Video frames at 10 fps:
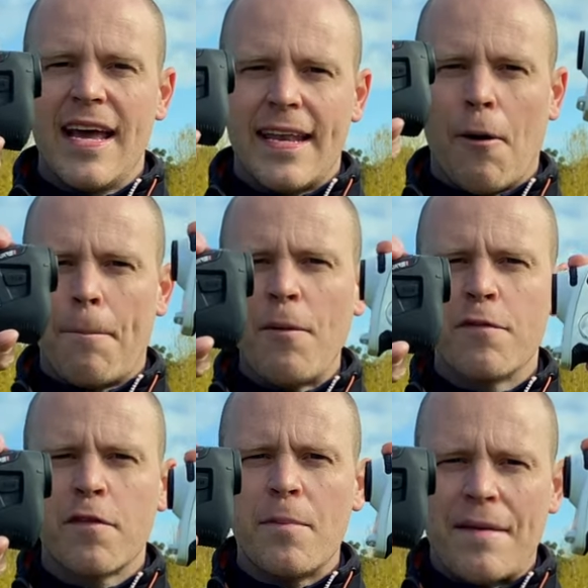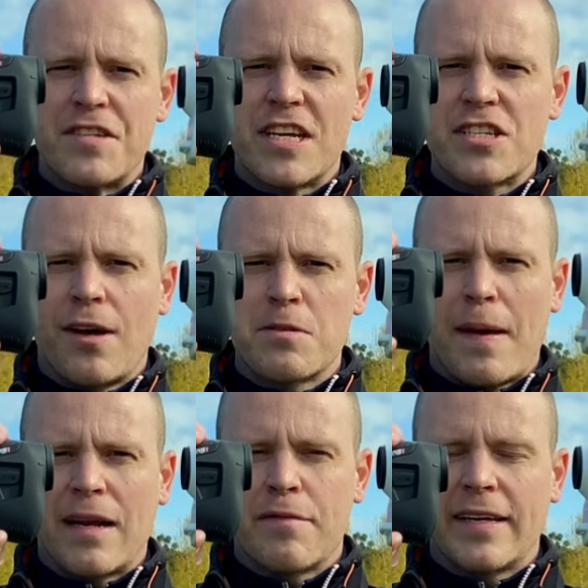Now, both of them have 6x
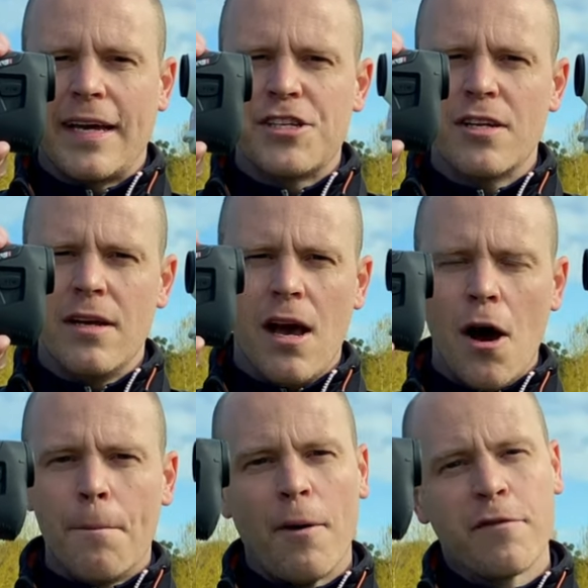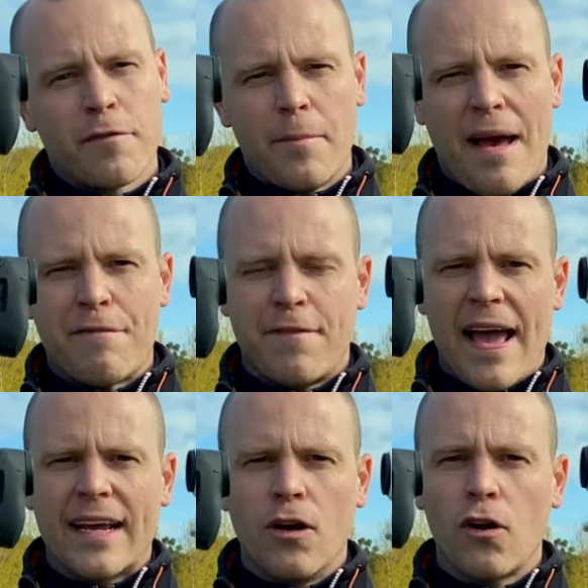magnification, both of them have
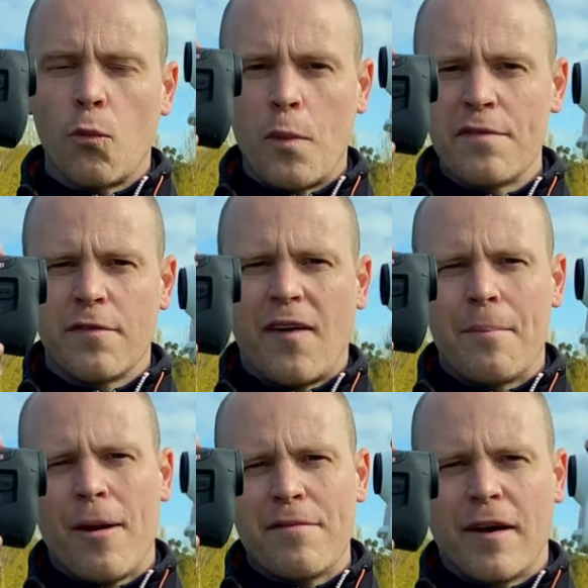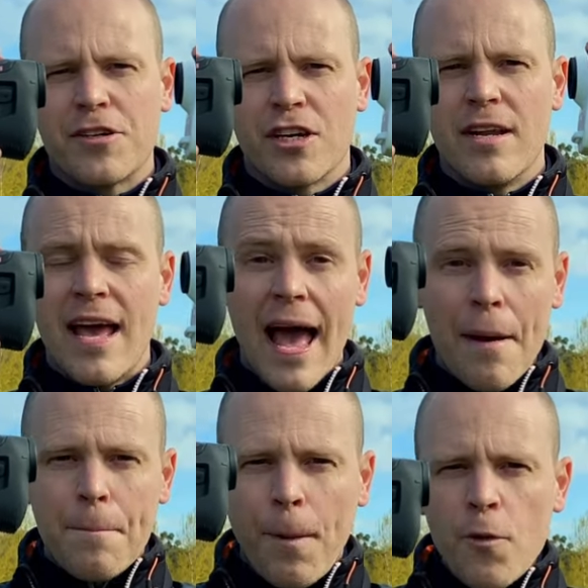flag lock with a vibrate function,
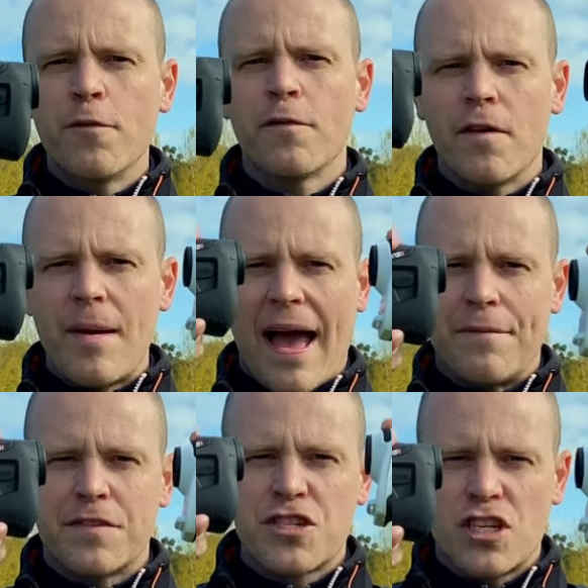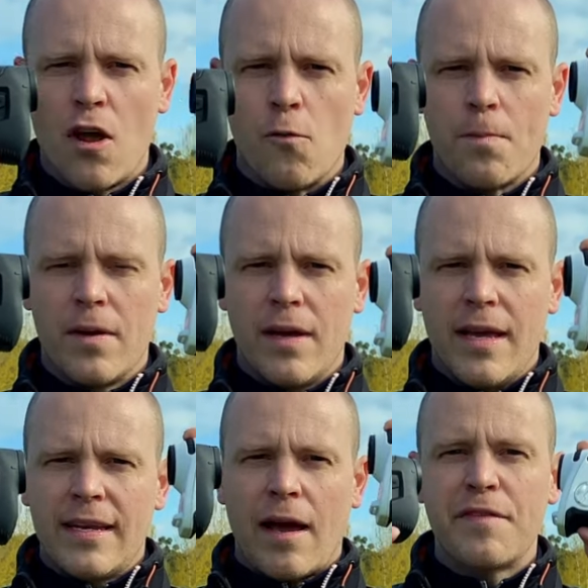and both of them have slope.
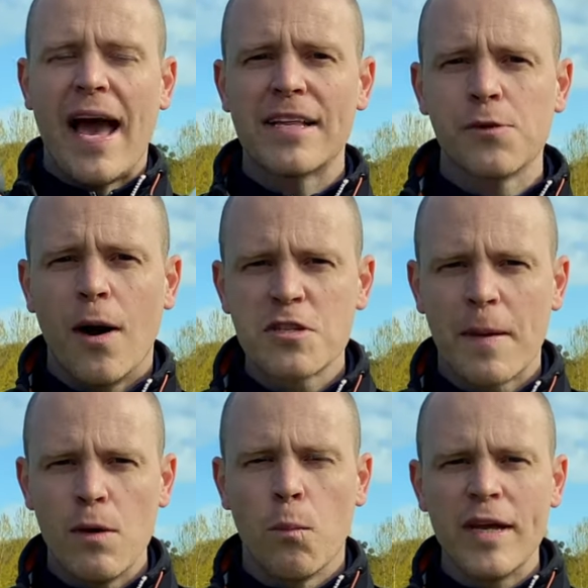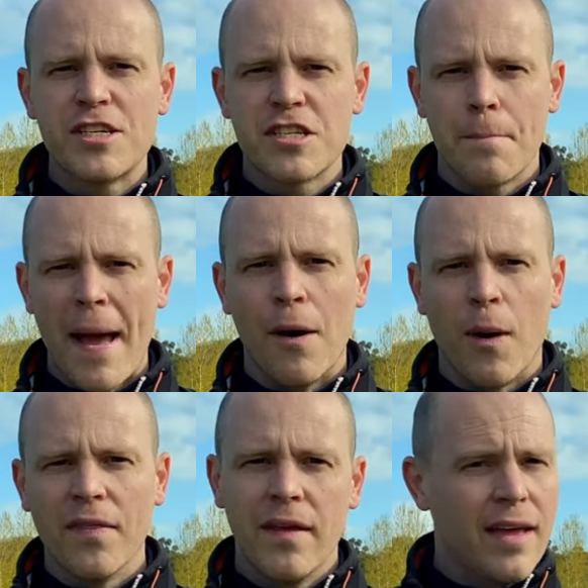Now, if you had to ask me which is the better
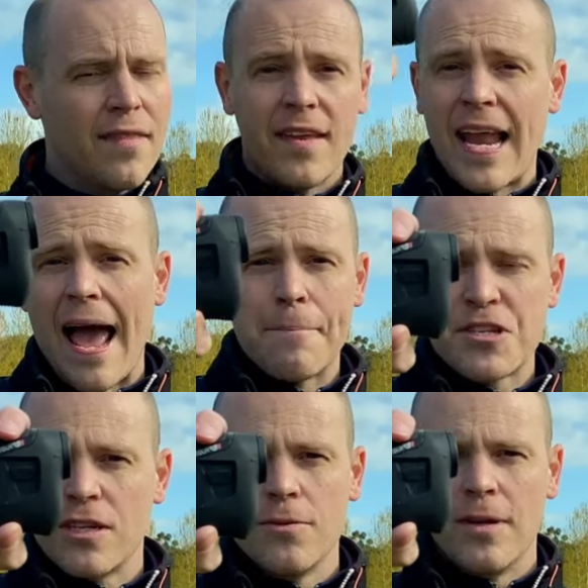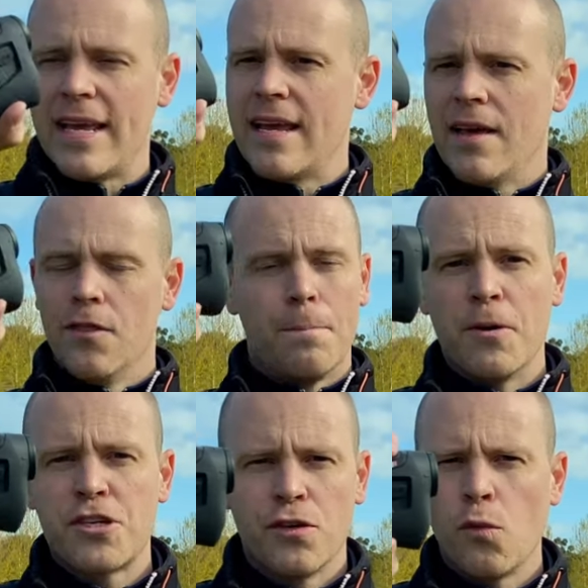one, then absolutely the
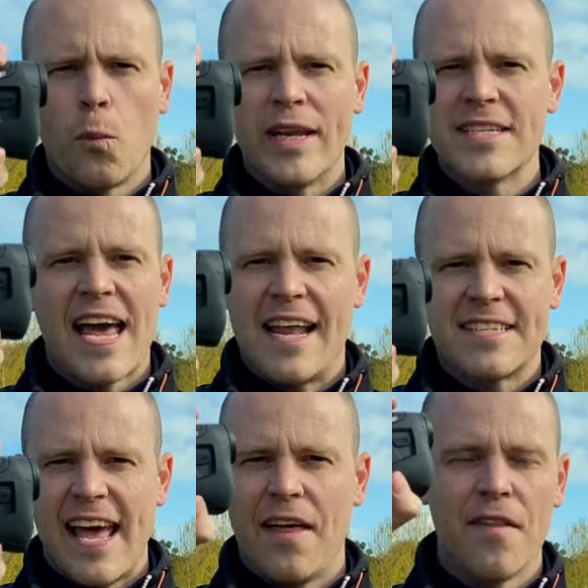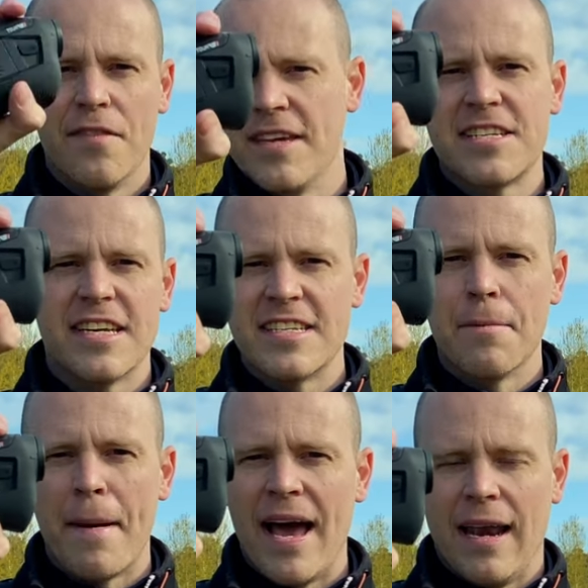Bushnell wins hands down. This is the
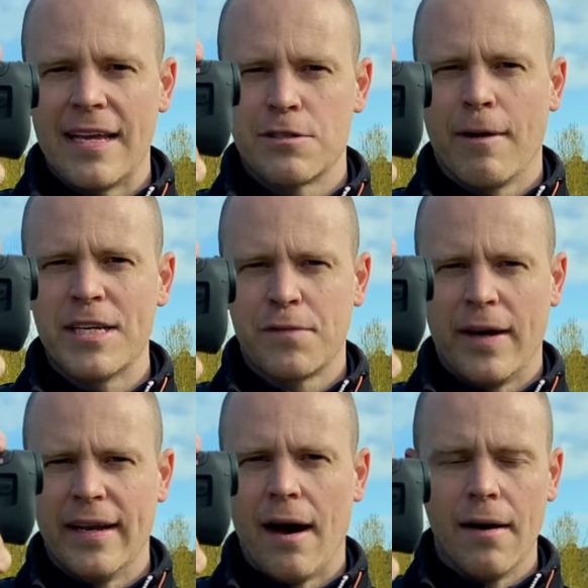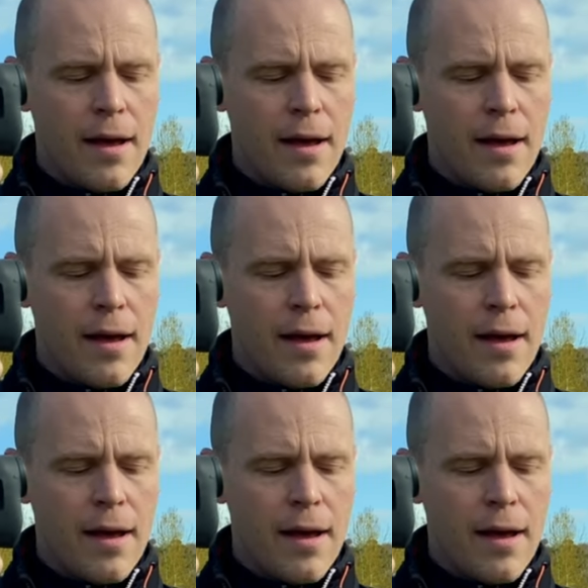better laser rangefinder.